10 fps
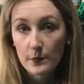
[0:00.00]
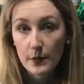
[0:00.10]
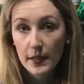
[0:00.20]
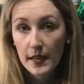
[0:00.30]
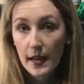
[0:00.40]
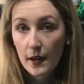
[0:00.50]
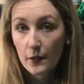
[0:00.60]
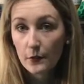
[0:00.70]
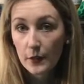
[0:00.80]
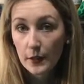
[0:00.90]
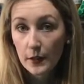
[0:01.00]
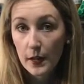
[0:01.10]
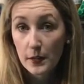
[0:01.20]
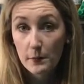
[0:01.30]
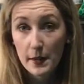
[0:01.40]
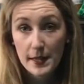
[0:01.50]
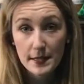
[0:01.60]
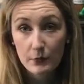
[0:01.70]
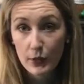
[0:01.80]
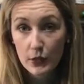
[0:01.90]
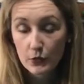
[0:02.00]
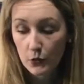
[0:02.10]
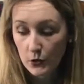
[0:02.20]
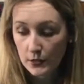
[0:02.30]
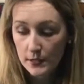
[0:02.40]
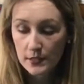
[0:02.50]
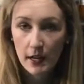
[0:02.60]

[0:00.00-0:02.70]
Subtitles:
but they have an amazing range of colours.